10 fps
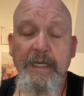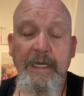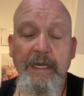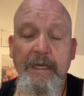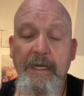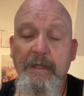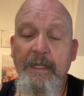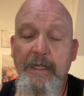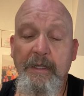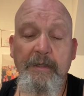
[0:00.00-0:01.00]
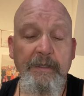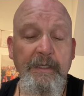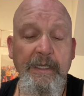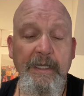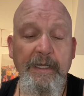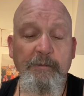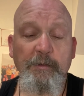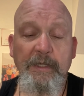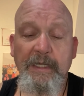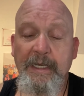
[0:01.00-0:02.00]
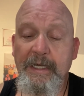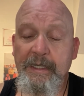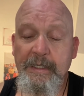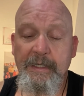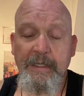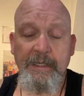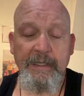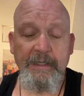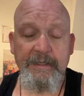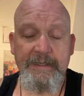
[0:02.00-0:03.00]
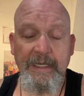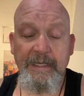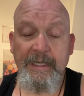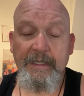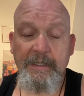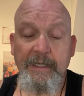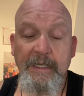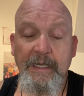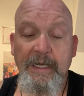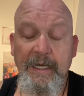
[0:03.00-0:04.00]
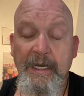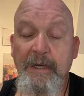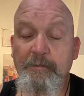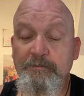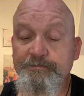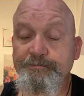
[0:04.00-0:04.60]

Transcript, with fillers: I, I, I'll, I will uh, say that um,